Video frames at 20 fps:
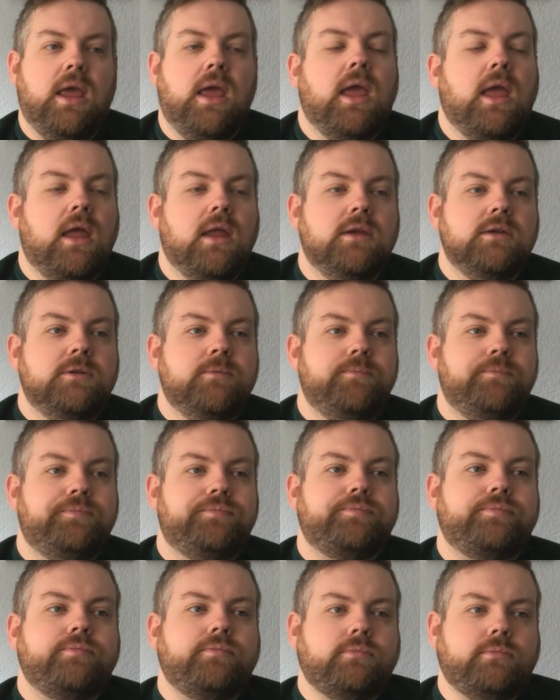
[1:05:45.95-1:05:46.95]
And
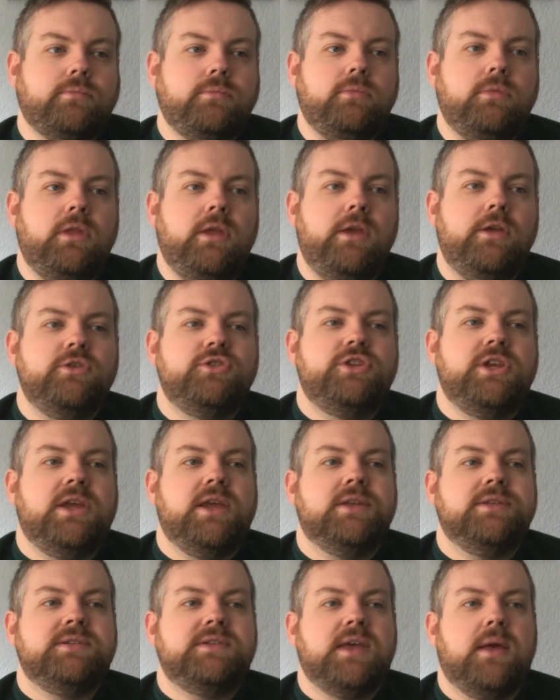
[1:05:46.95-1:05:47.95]
she
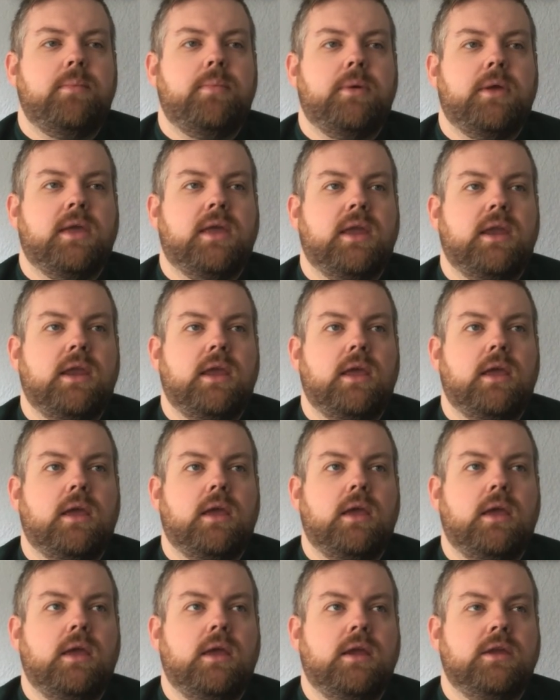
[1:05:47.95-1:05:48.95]
ends up getting
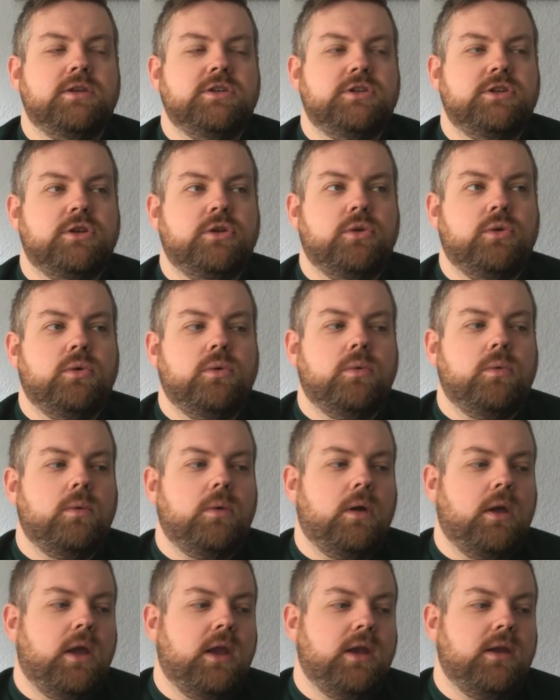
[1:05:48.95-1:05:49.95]
into
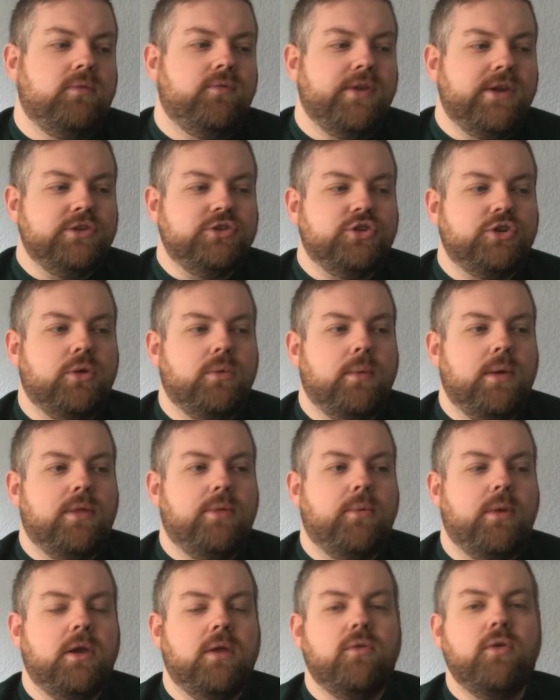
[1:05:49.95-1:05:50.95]
an adventure with
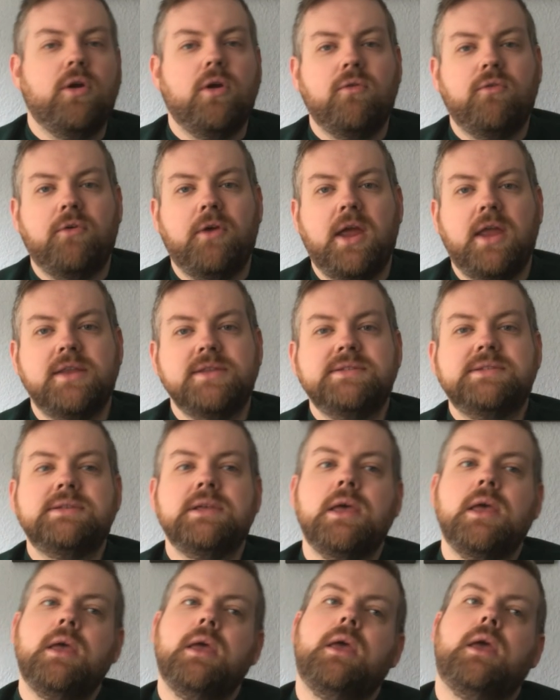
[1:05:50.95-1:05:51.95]
one of her friends
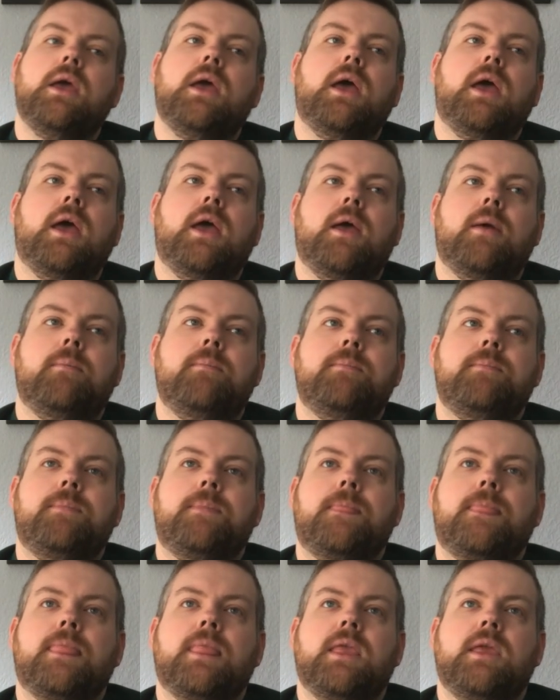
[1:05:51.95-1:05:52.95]

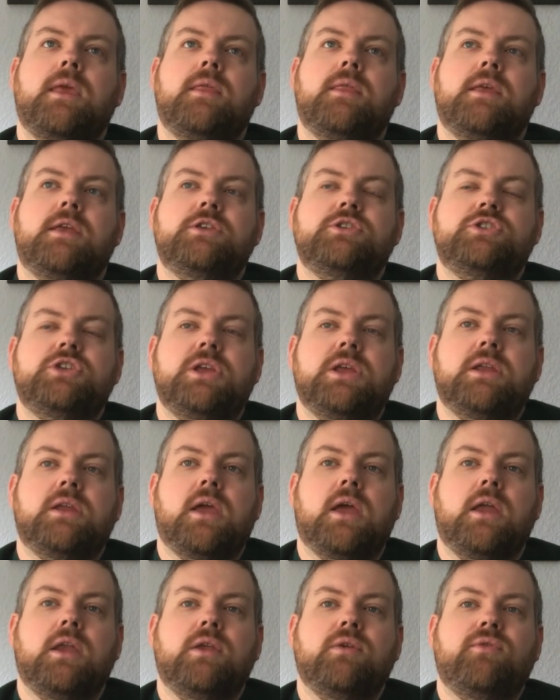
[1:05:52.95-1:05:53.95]
that she had
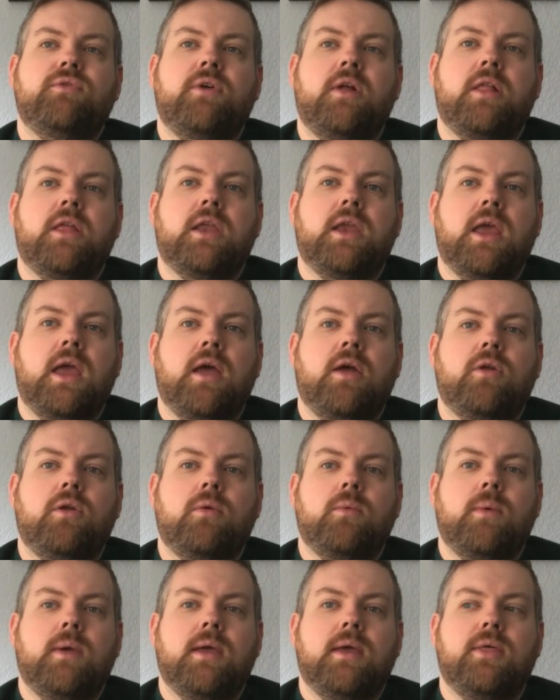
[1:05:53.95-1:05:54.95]
kind of fallen out
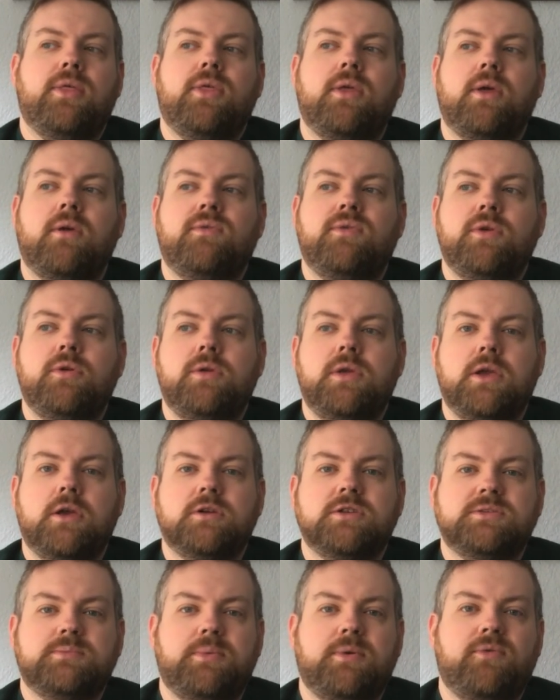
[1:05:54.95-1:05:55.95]
with a few
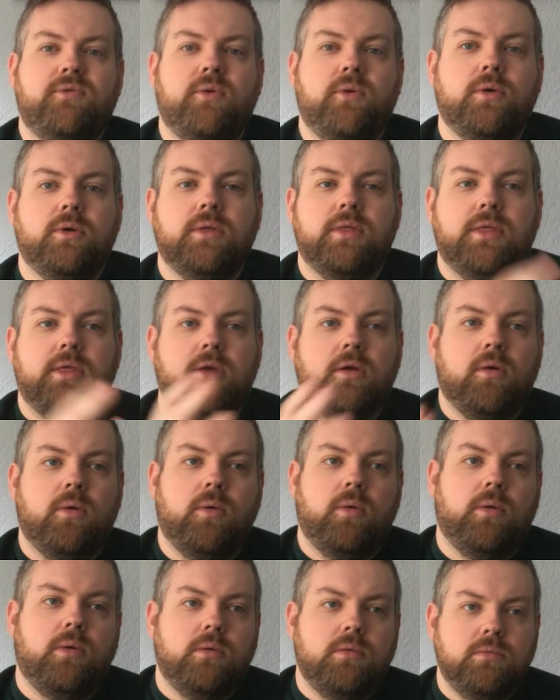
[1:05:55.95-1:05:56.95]
years before the
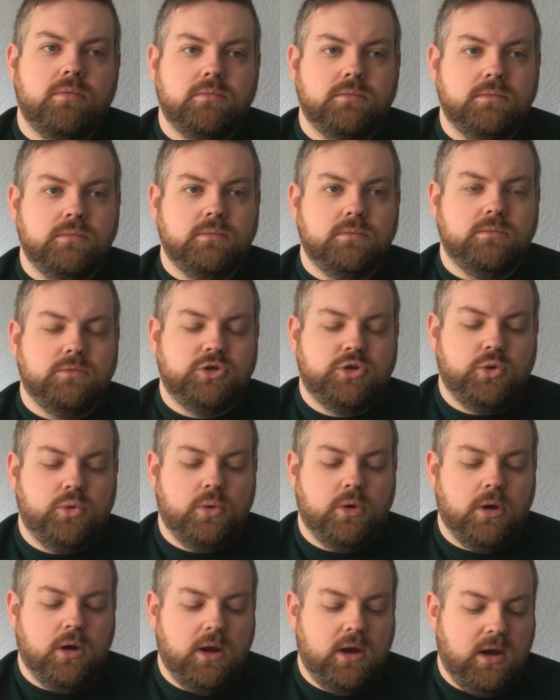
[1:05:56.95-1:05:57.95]
whole
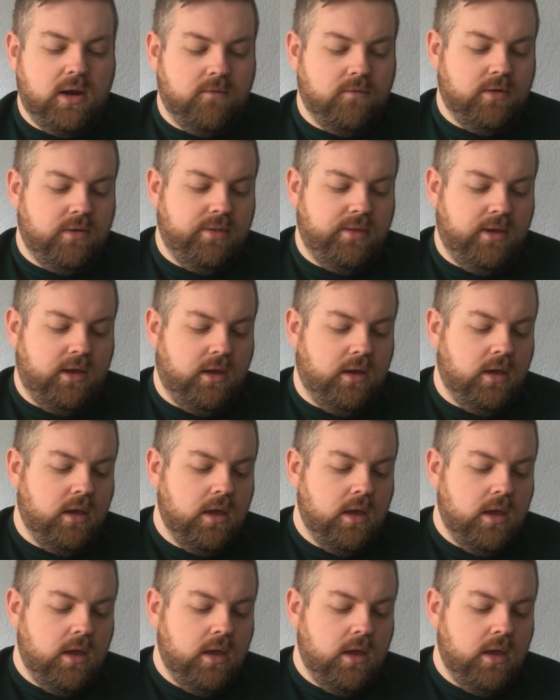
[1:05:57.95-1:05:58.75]
tour and everything.